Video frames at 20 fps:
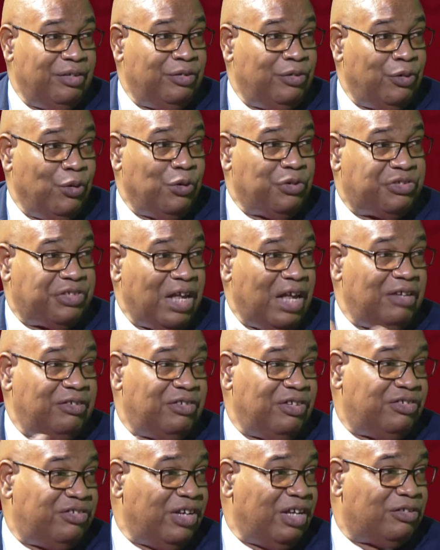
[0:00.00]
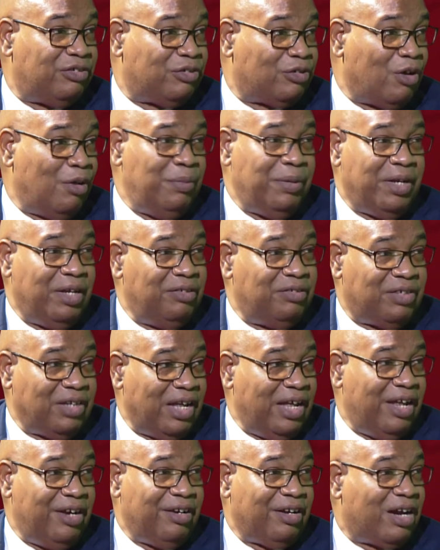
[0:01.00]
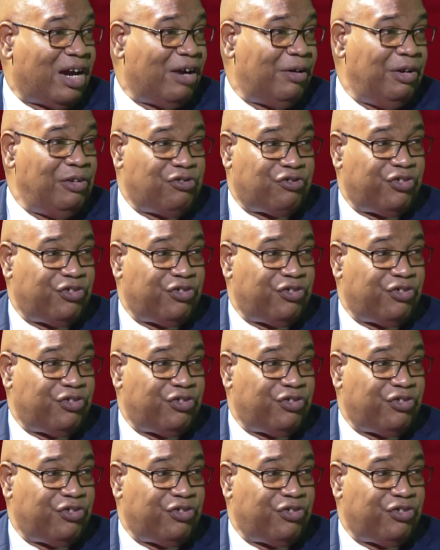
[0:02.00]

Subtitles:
those size of jets coming into Guyana carrying